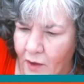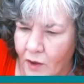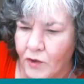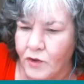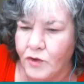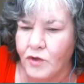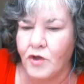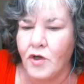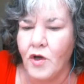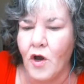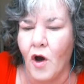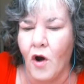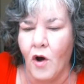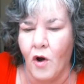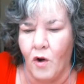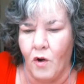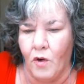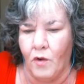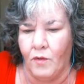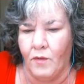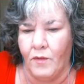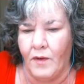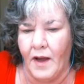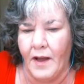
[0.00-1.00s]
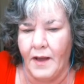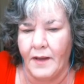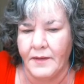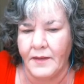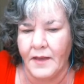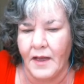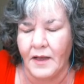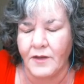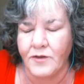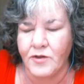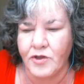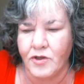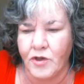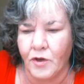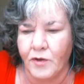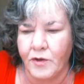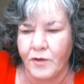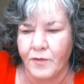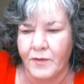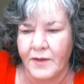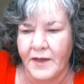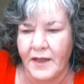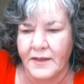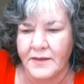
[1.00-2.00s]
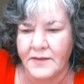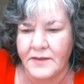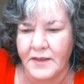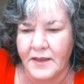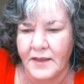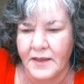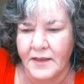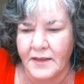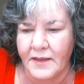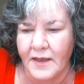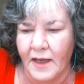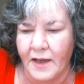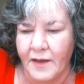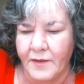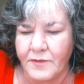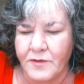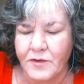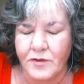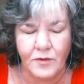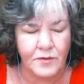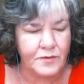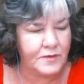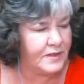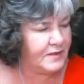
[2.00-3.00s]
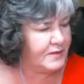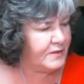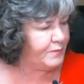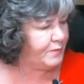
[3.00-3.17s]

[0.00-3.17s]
no, I'll show you what I did. So this